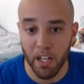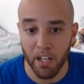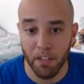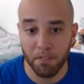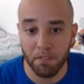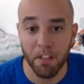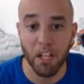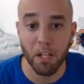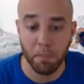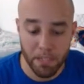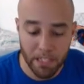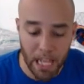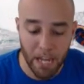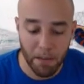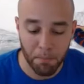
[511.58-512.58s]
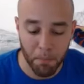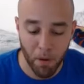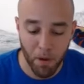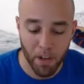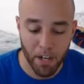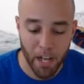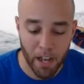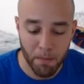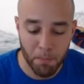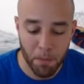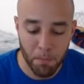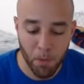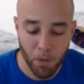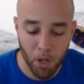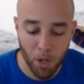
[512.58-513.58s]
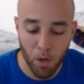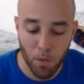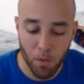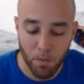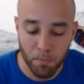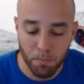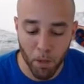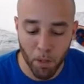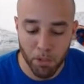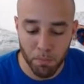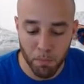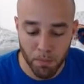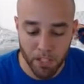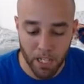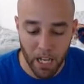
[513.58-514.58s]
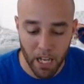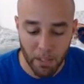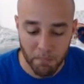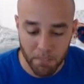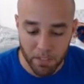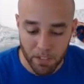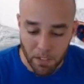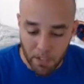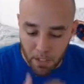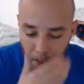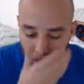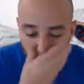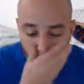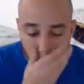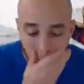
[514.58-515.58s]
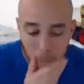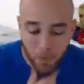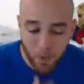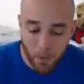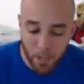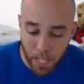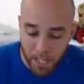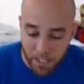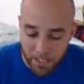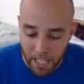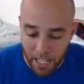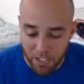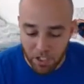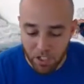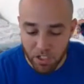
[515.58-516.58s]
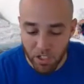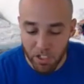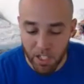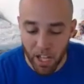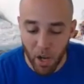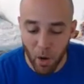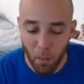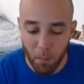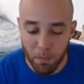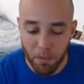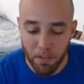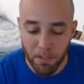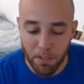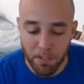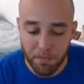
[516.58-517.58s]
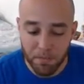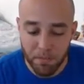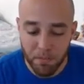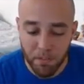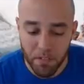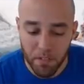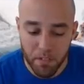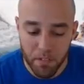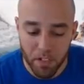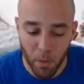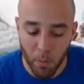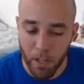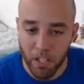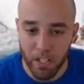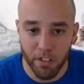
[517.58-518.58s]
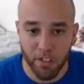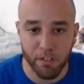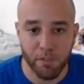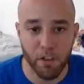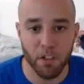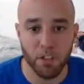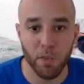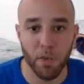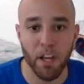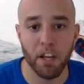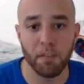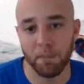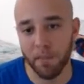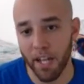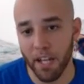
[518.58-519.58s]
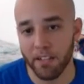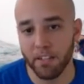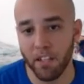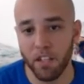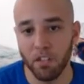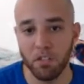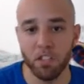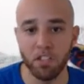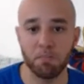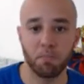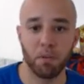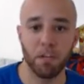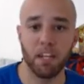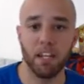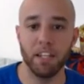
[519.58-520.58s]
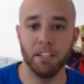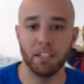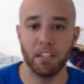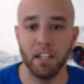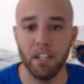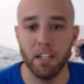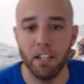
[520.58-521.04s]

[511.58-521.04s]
fill up attack bar and have people go multiple times. So that should help. So we clear the first wave thanks to Lucian pretty easily.